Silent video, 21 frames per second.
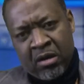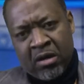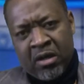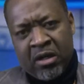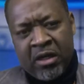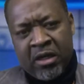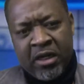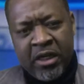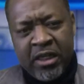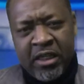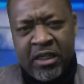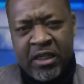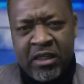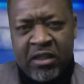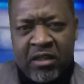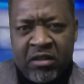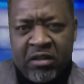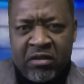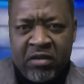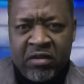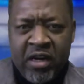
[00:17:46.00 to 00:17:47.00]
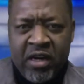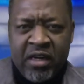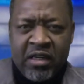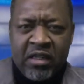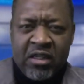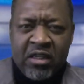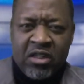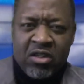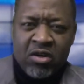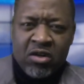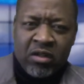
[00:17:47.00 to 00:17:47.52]
this really
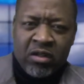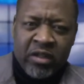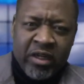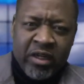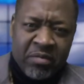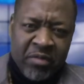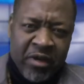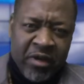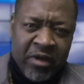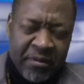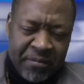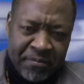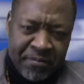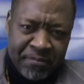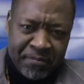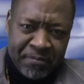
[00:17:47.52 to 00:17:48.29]
distorted me.